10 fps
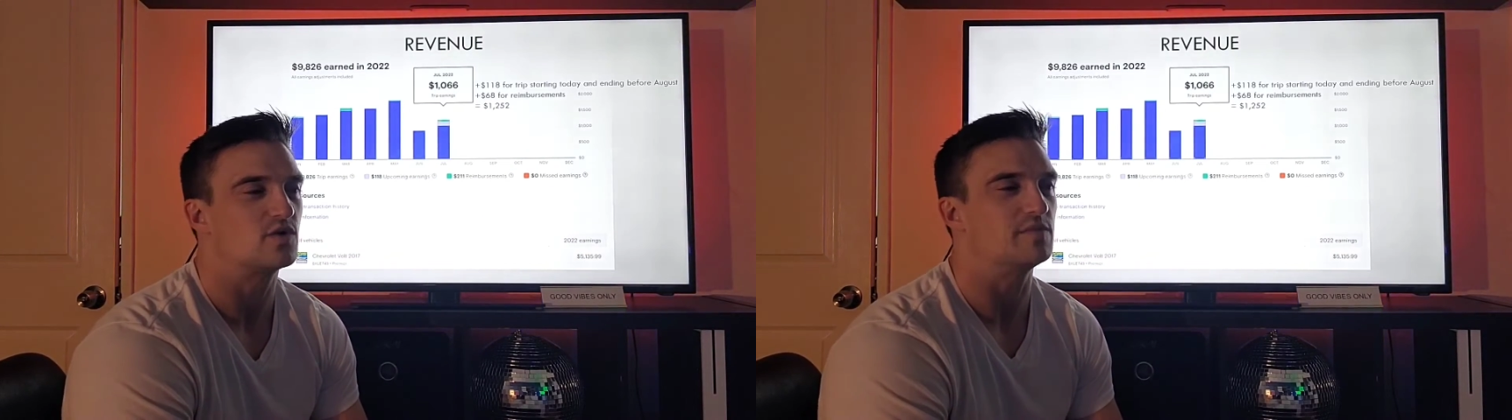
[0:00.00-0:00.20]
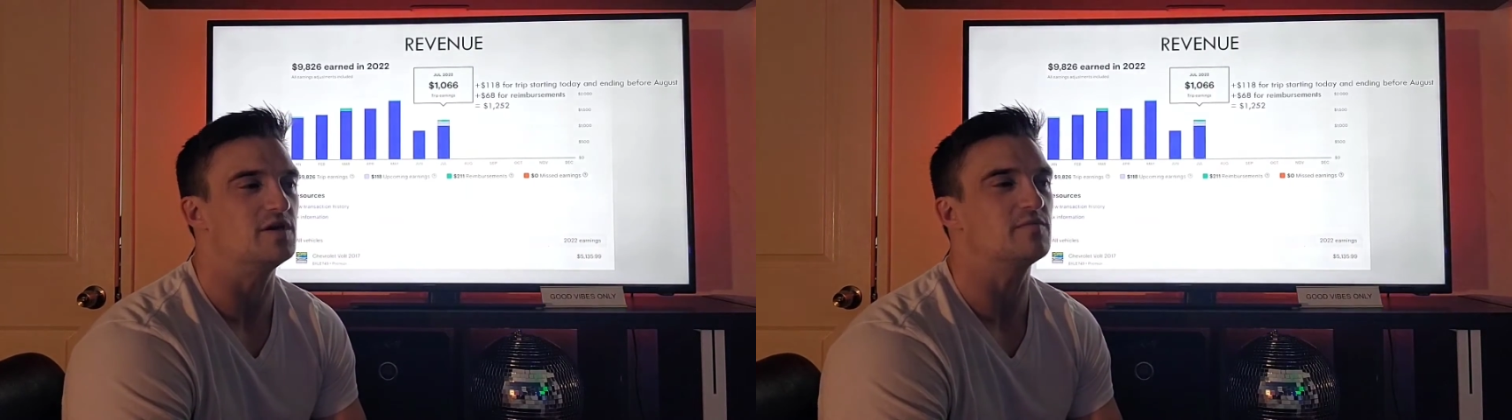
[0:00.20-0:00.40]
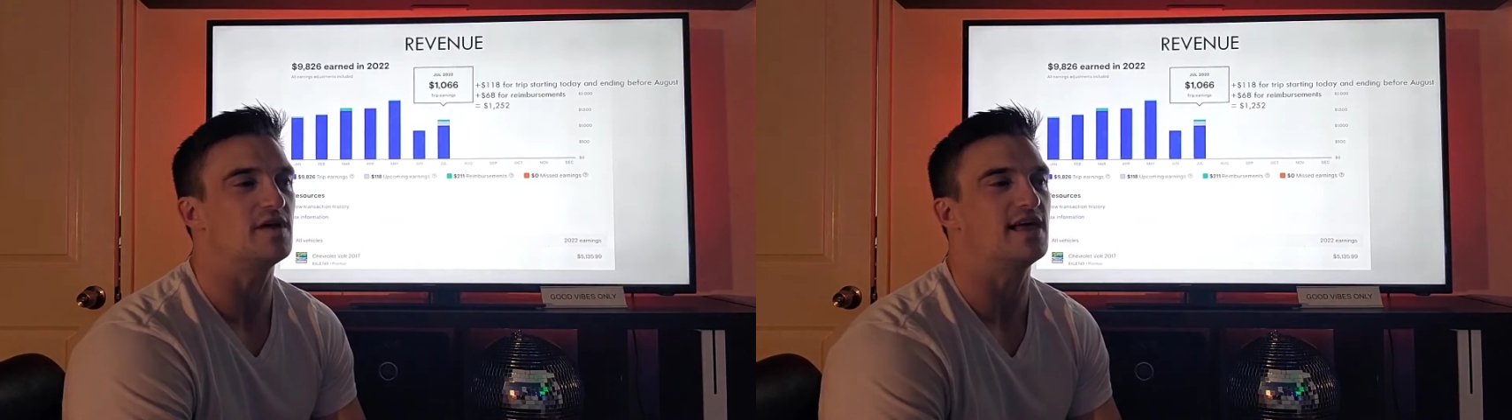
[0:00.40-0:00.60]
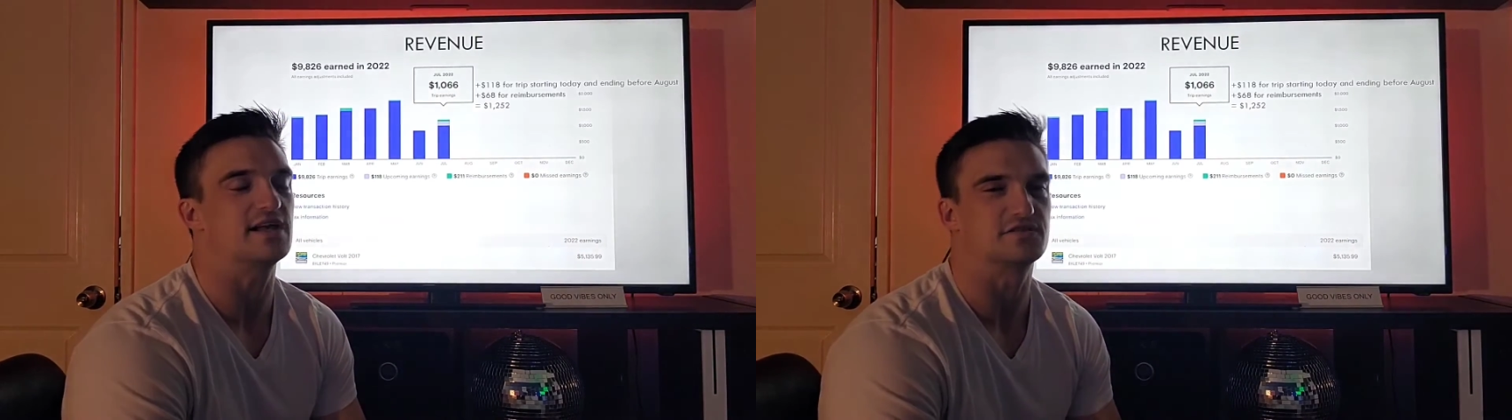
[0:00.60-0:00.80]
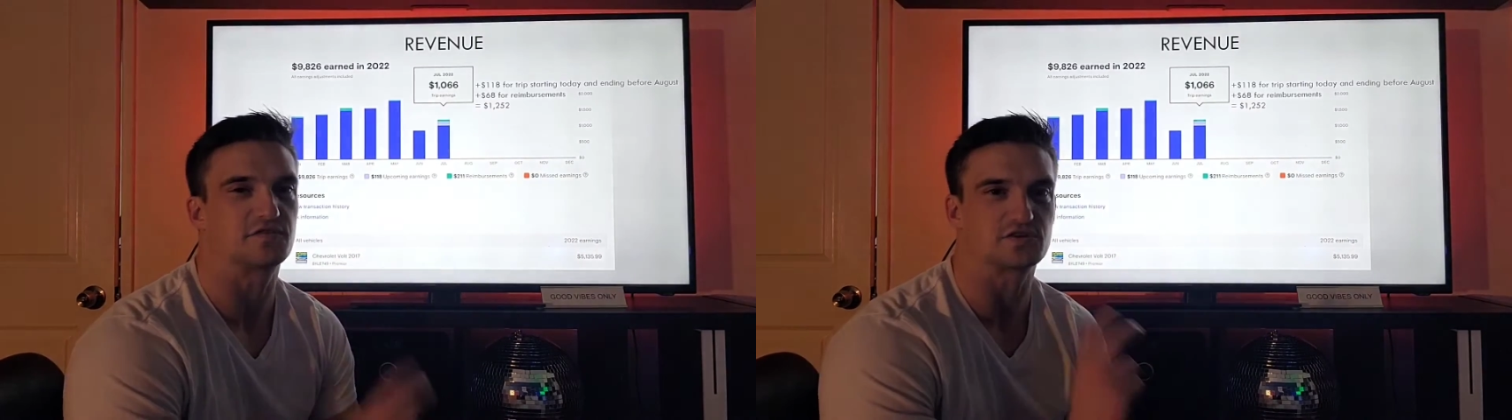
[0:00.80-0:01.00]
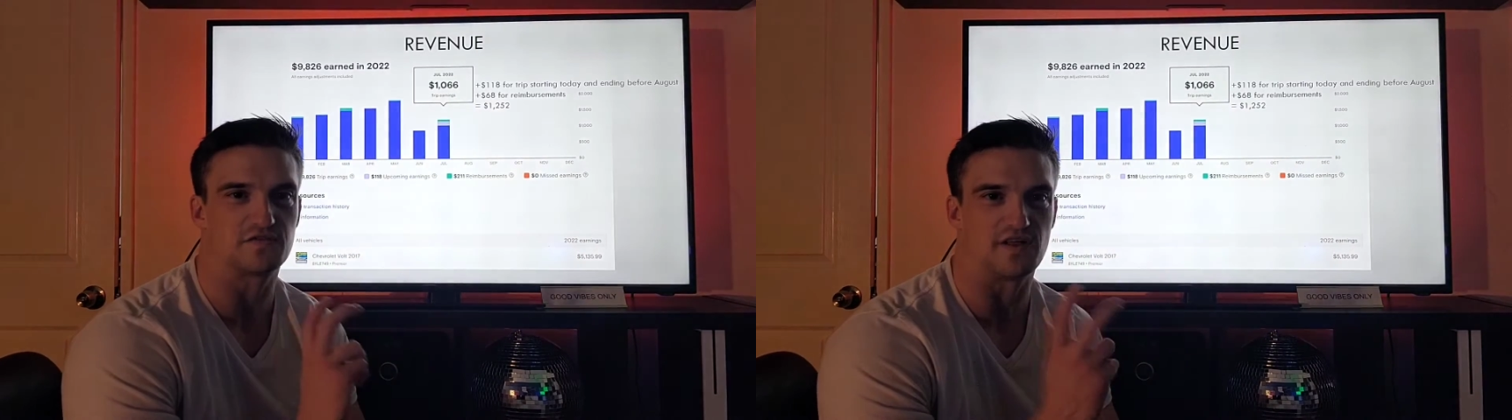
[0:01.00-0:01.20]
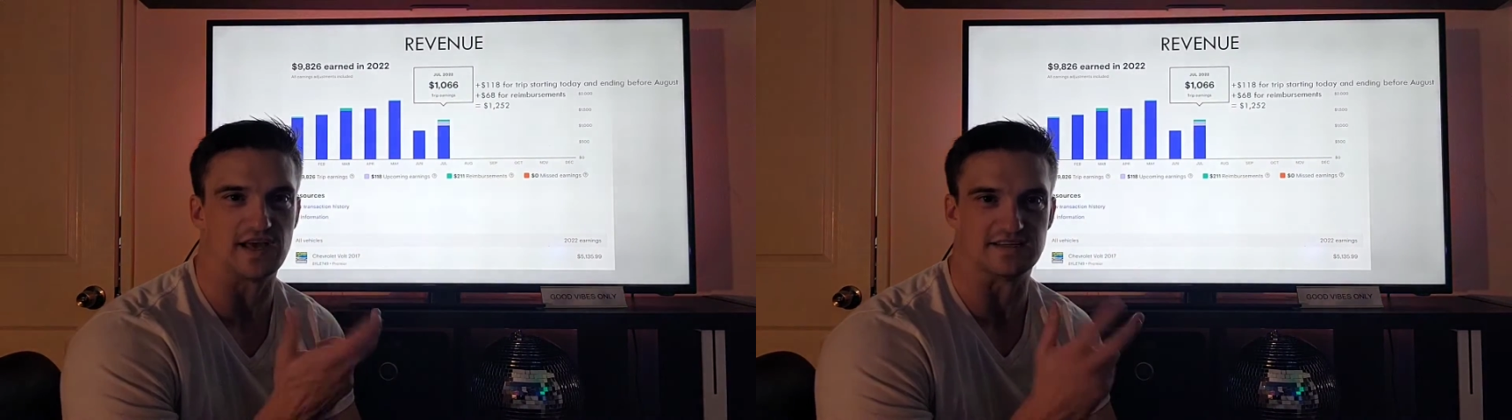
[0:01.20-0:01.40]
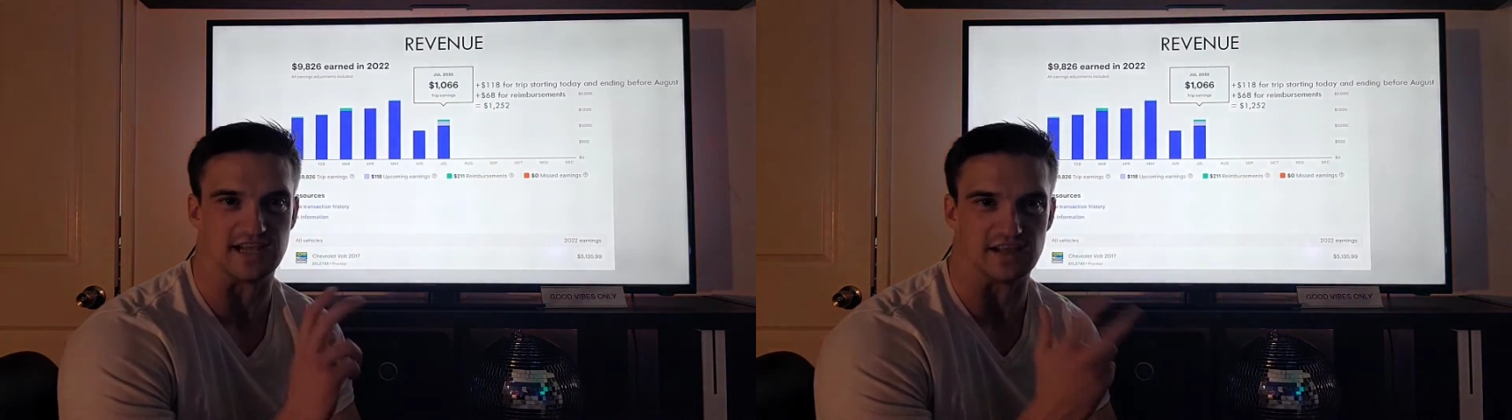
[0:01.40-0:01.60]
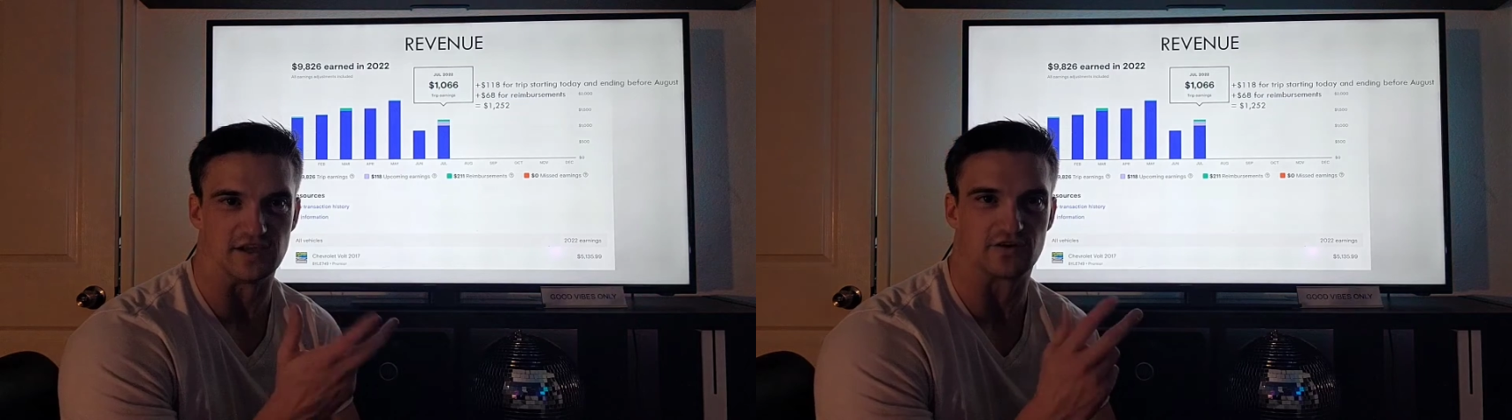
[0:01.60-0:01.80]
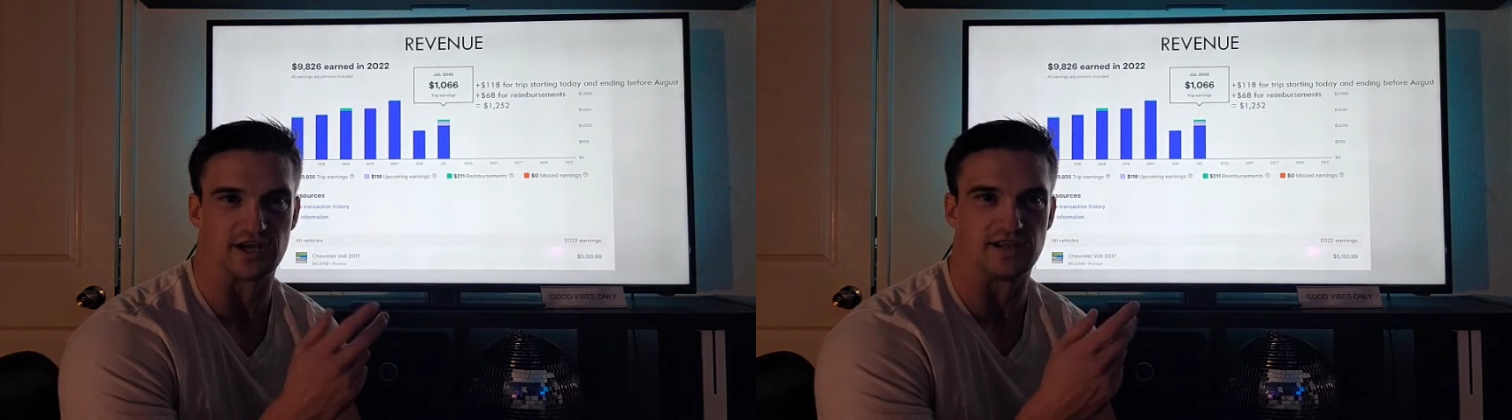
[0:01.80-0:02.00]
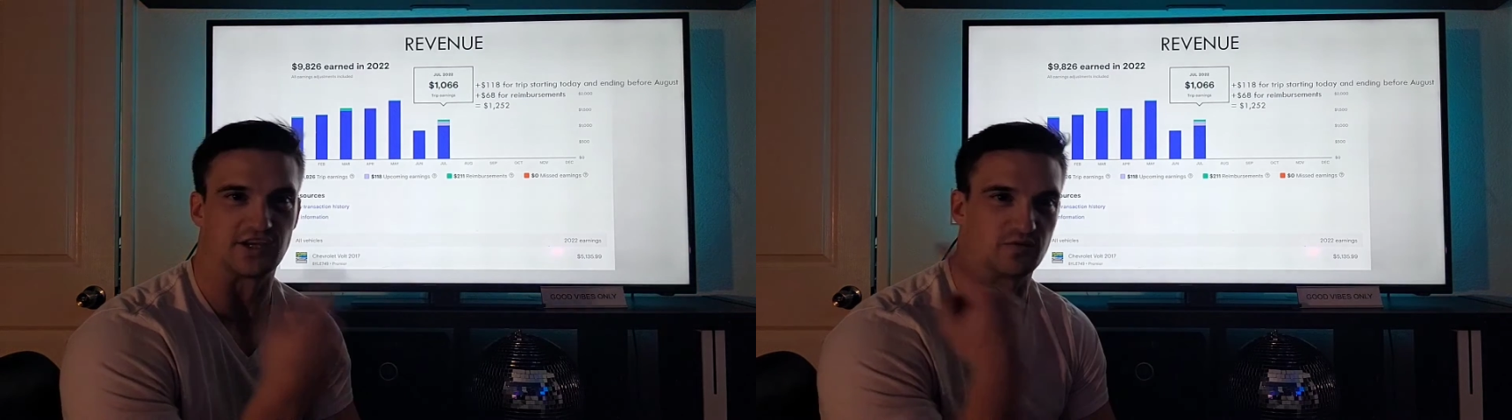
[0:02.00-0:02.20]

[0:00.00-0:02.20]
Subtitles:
What I mean by that is, first of all, that daily rate,